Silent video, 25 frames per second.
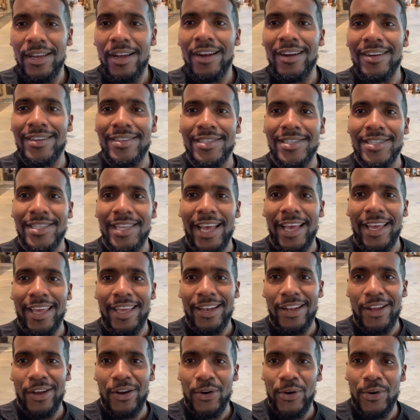Her
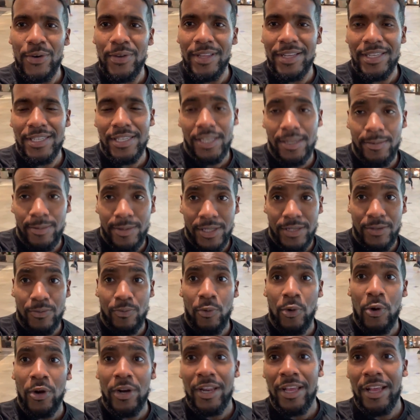second hole that she's
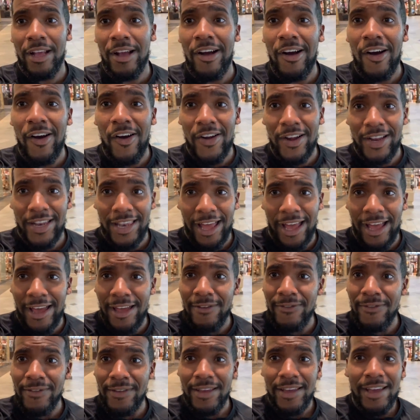wanting all her life.